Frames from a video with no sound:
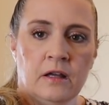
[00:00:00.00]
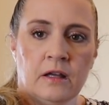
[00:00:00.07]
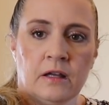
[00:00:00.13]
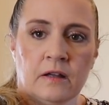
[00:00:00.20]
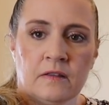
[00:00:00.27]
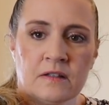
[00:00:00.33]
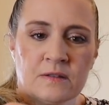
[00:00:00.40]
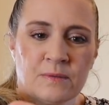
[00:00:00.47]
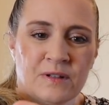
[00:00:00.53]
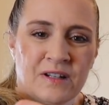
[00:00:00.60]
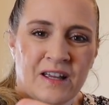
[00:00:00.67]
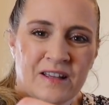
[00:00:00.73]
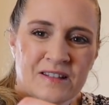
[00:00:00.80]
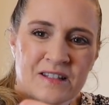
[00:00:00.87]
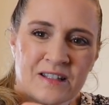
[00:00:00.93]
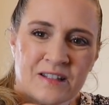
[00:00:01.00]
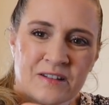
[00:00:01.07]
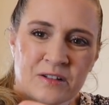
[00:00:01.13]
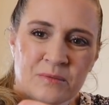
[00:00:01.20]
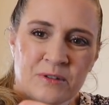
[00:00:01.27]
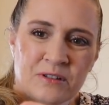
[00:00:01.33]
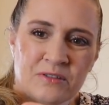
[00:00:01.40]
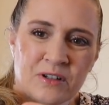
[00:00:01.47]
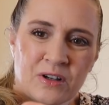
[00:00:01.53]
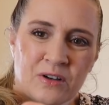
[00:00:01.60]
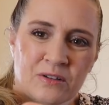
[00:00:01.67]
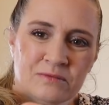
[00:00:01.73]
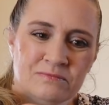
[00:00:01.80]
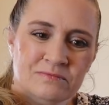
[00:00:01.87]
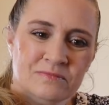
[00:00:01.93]
And this one has like a little bit of a
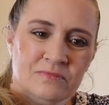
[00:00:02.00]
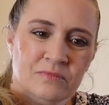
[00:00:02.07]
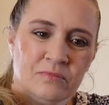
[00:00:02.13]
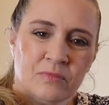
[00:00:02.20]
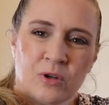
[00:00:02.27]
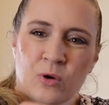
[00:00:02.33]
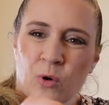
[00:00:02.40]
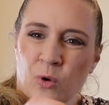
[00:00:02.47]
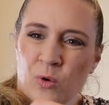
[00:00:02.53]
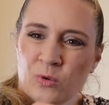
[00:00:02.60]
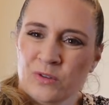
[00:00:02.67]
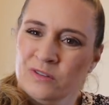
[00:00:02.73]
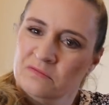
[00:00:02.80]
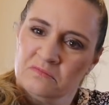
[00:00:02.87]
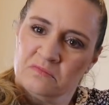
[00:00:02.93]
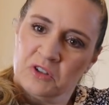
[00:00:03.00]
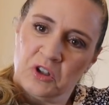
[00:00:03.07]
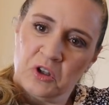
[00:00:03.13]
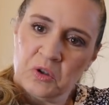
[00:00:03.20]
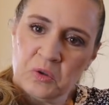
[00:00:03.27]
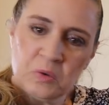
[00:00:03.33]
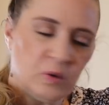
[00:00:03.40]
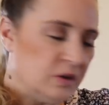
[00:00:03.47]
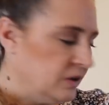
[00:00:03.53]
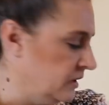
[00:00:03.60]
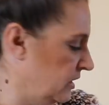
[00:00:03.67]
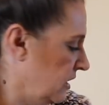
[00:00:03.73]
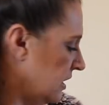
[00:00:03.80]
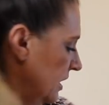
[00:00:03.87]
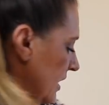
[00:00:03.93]
gold hue.
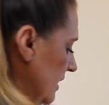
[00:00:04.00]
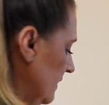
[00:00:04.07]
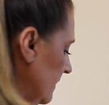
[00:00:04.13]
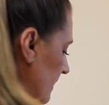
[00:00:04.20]
And